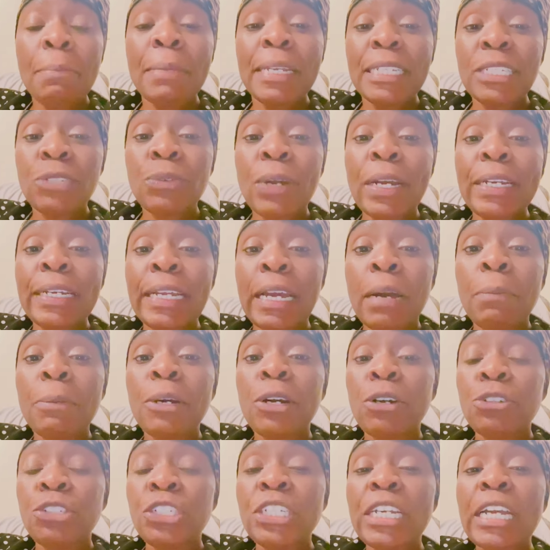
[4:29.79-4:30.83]
mess right now, but
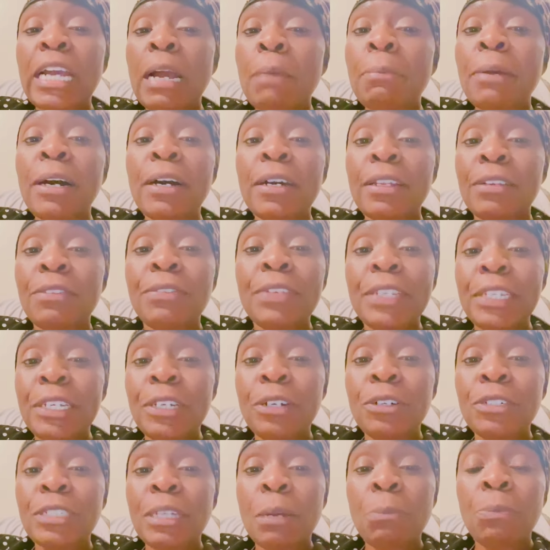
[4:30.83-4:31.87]
go check out my other videos.